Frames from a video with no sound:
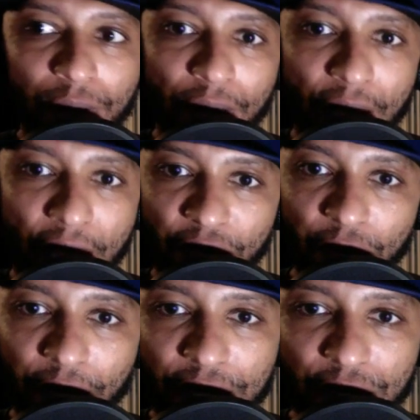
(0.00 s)

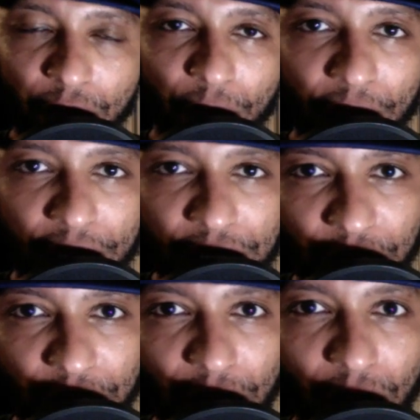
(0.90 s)
Everyone has their own page. If
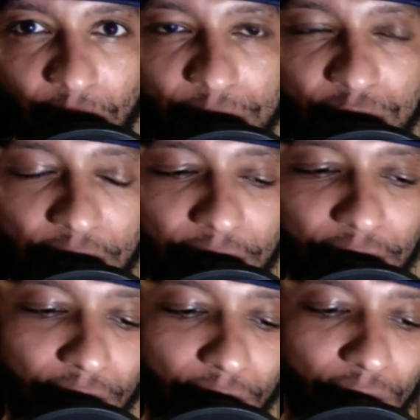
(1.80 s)
you go to the website and
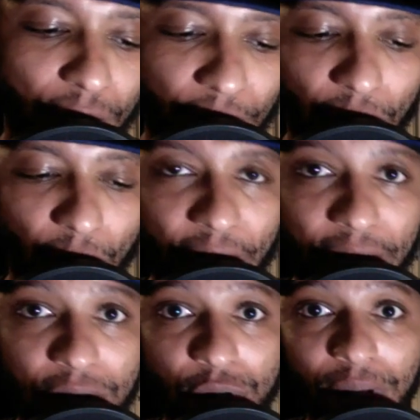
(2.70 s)
click on the Pit Row
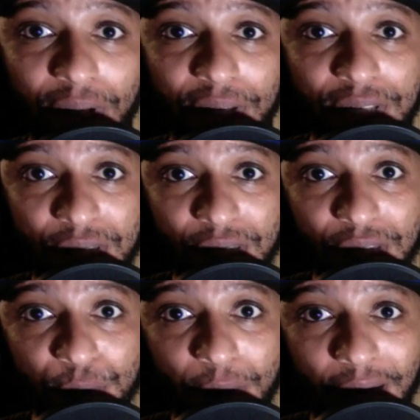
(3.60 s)
page, you can listen to
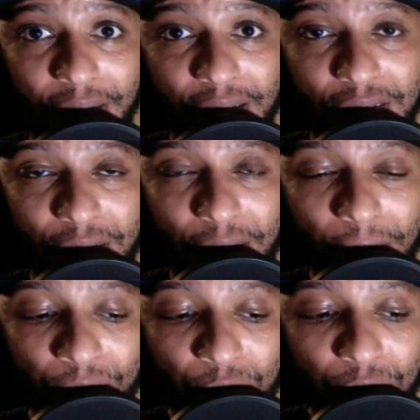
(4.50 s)
this podcast there.
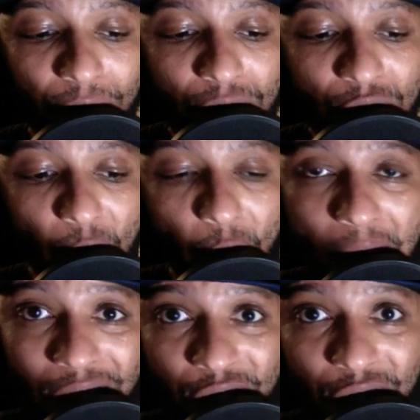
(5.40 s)
You can also
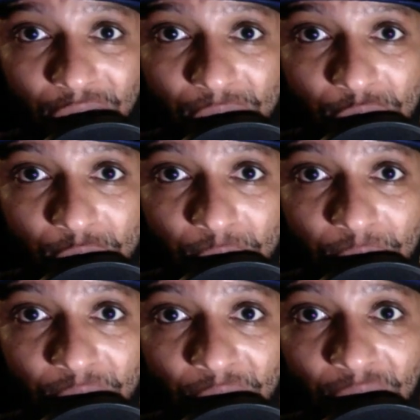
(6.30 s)
watch the YouTube
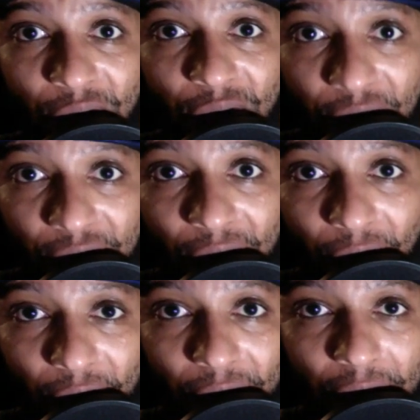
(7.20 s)
video
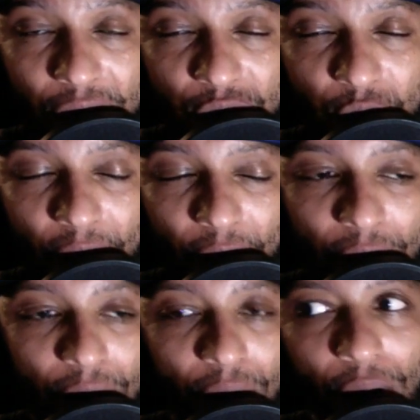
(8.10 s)
there as well.
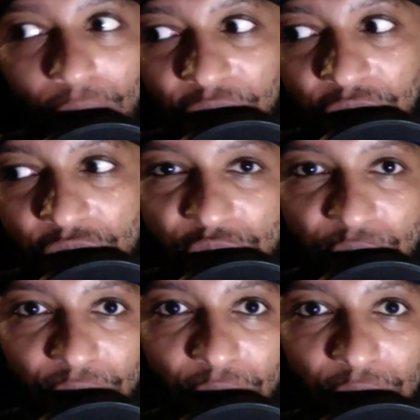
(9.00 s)
If you just
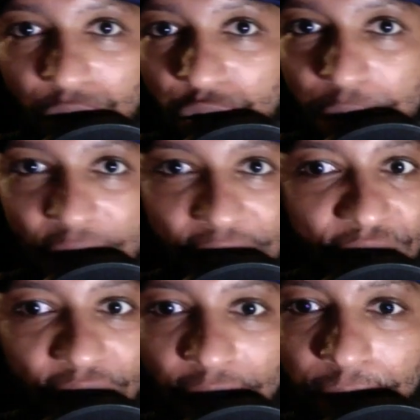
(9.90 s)
want to go to YouTube, that's
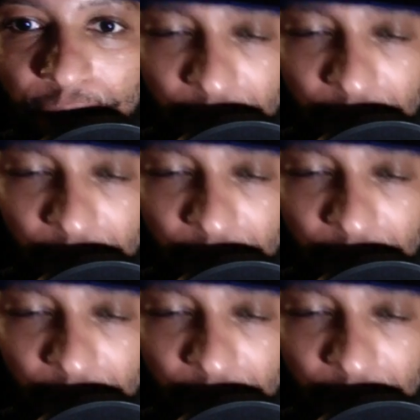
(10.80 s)
fine.